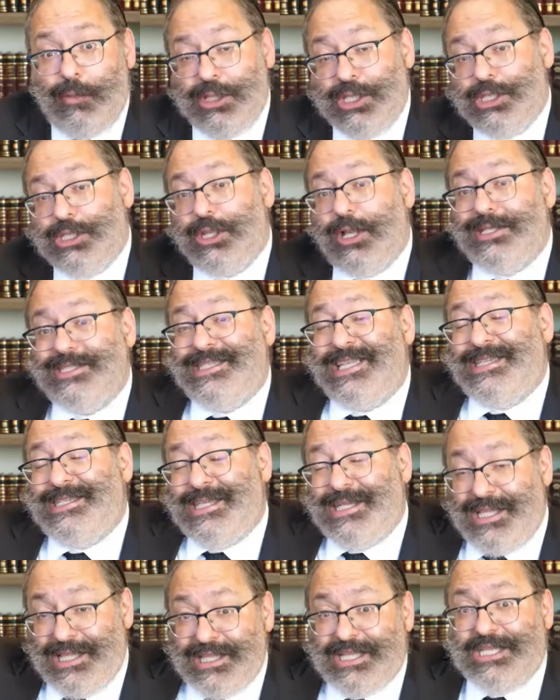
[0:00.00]
We discussed
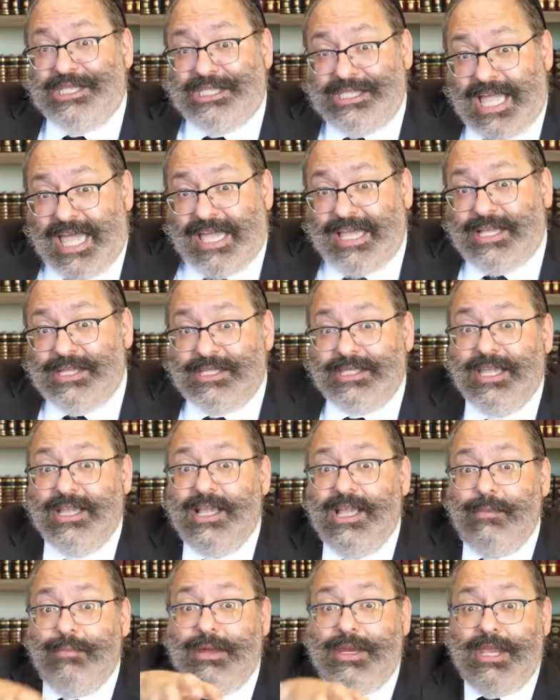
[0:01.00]
this in Hilchas Deis,
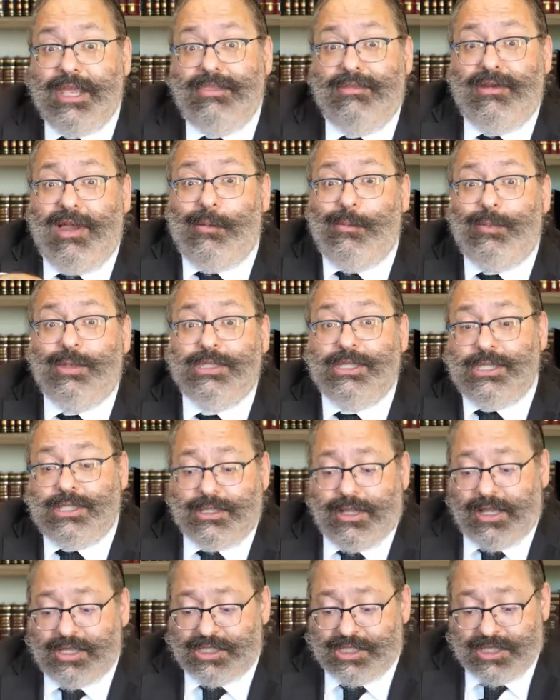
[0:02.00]
but here the Rambam is
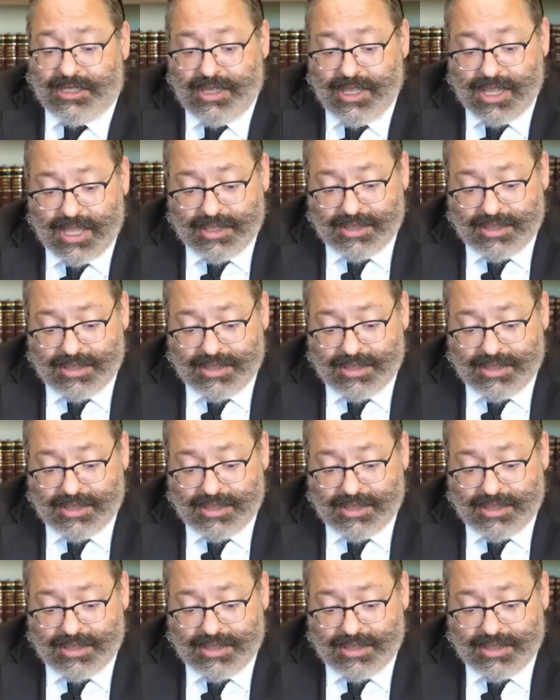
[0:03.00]
discussing